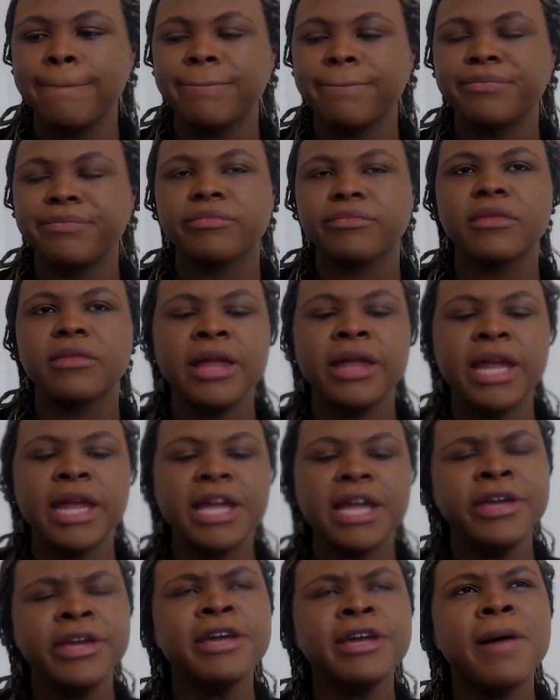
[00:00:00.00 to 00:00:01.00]
and I
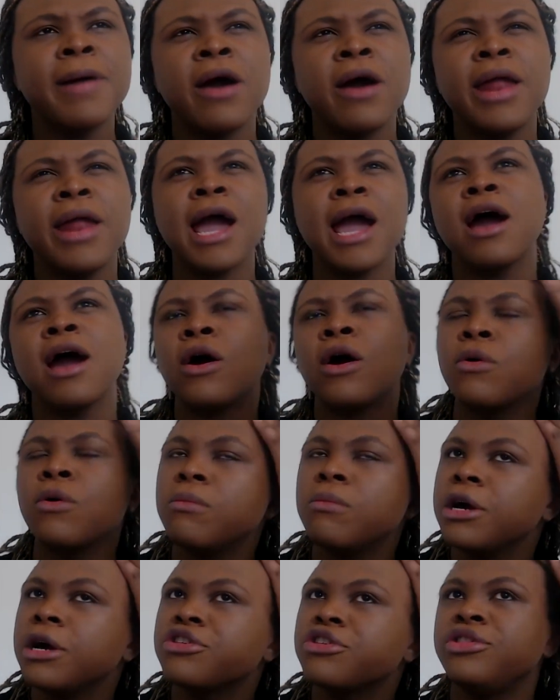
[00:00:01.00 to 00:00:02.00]
think about how
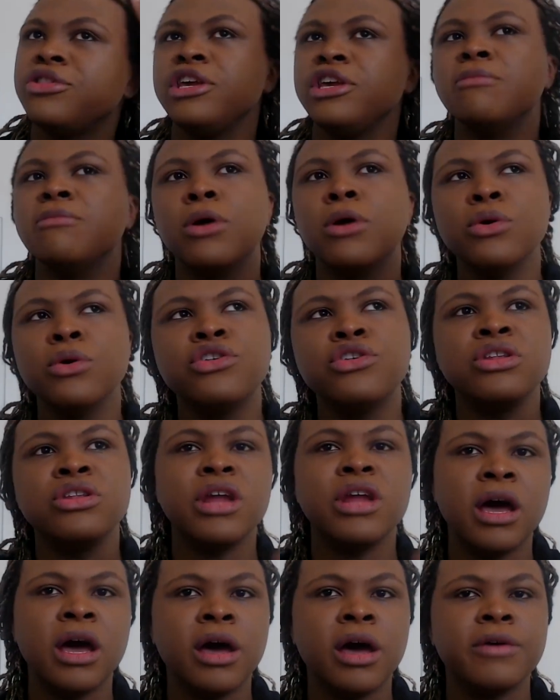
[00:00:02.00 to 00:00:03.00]
much the emotion
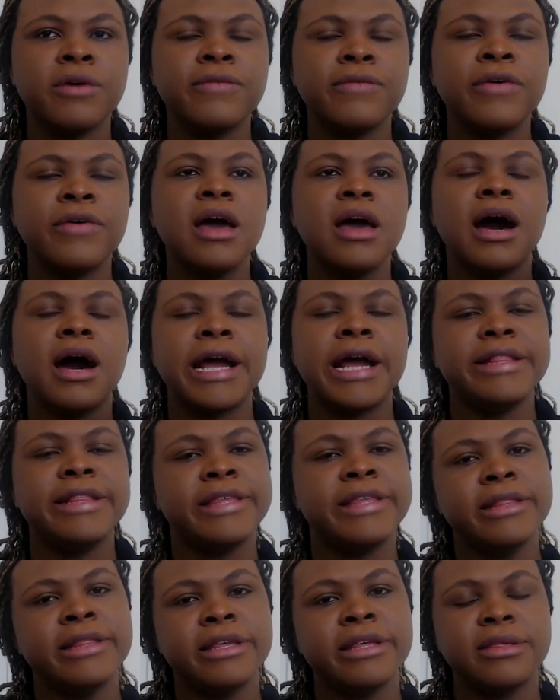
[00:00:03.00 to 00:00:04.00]
of I
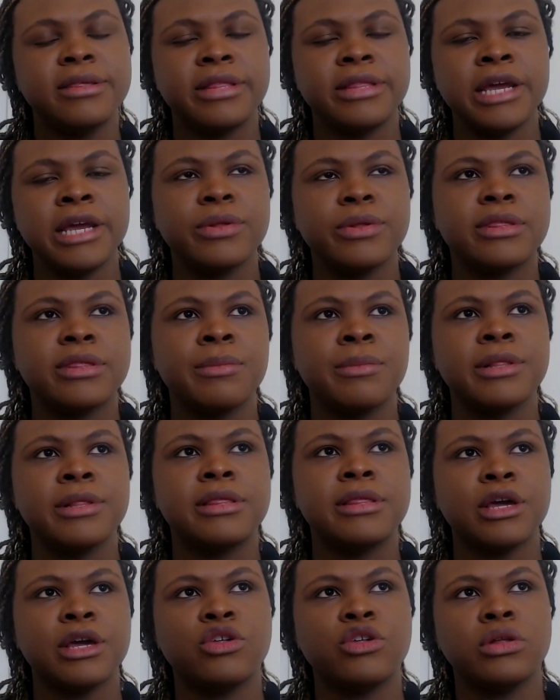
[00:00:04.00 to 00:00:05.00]
did this thing with someone
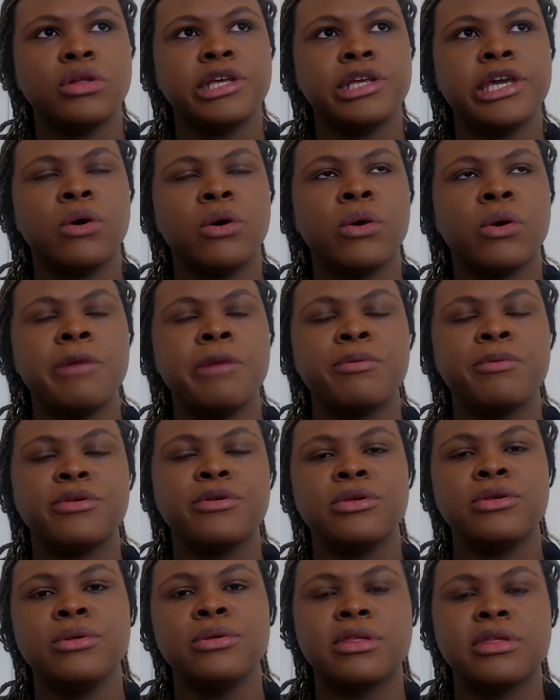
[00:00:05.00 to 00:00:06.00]
sexually, or I
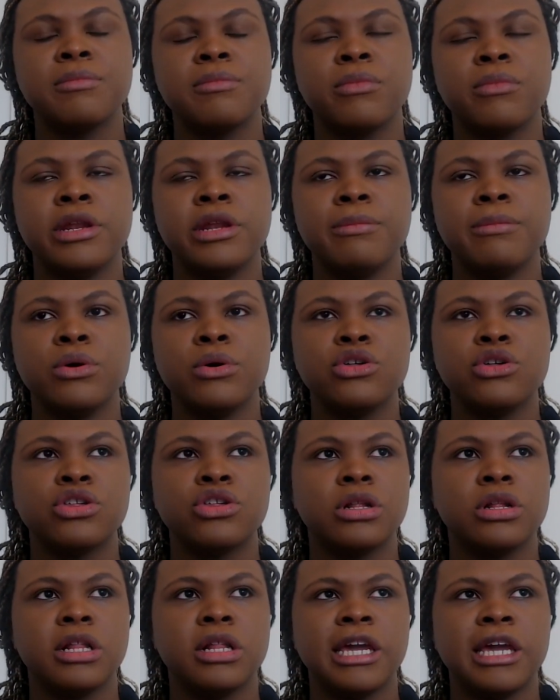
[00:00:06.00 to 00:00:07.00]
pursued someone
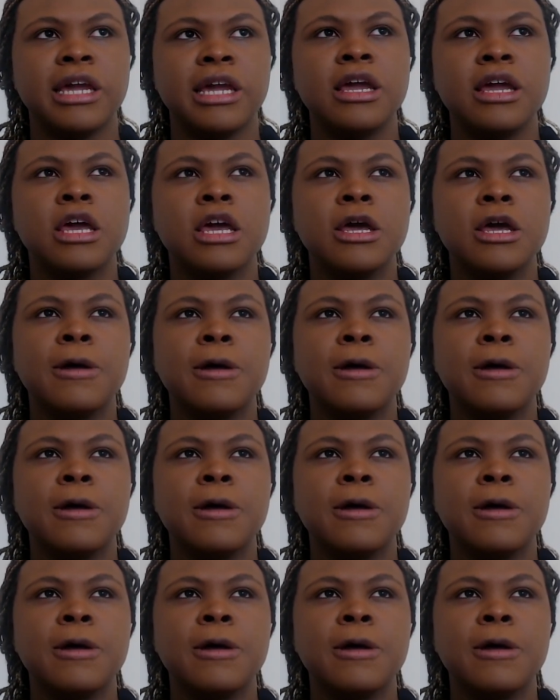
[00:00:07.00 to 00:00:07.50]
emotionally,